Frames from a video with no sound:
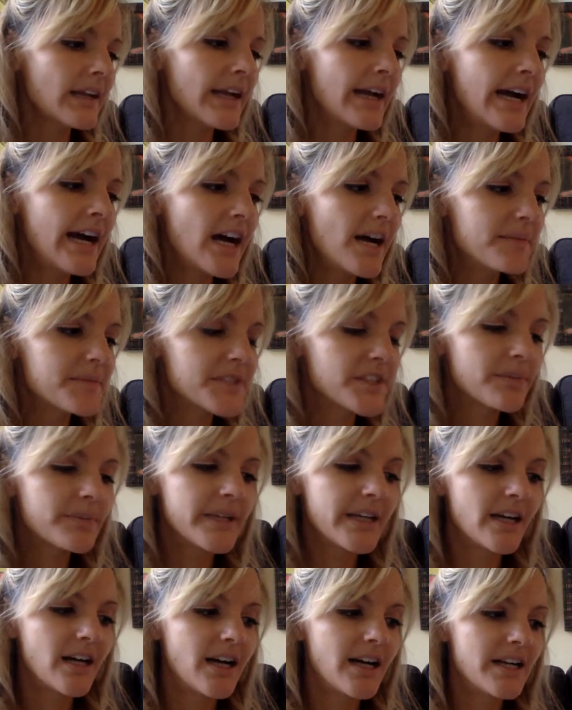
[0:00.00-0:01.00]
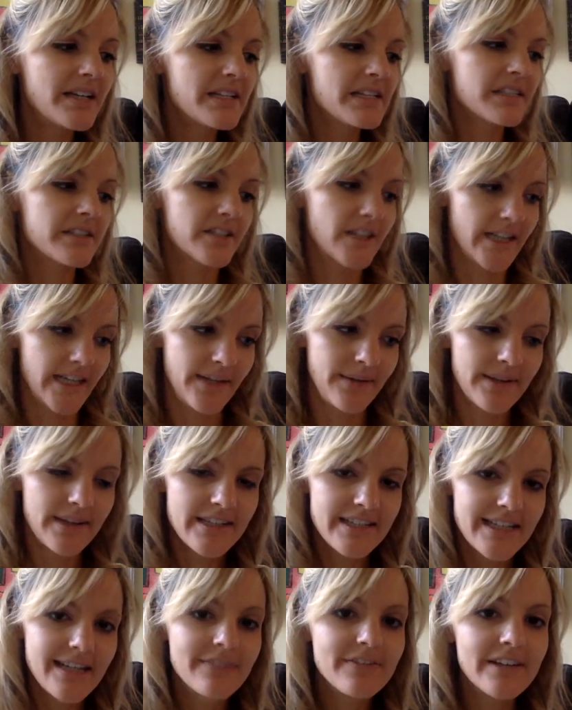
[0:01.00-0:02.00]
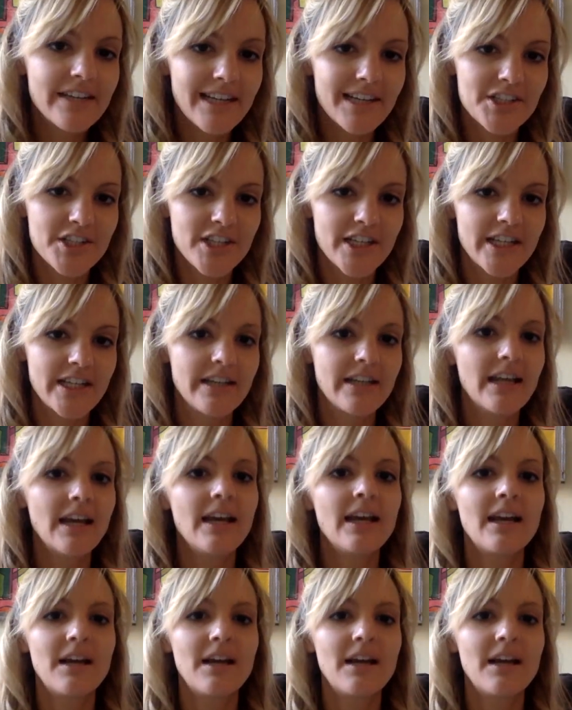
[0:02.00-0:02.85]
So beyond starting with the definition,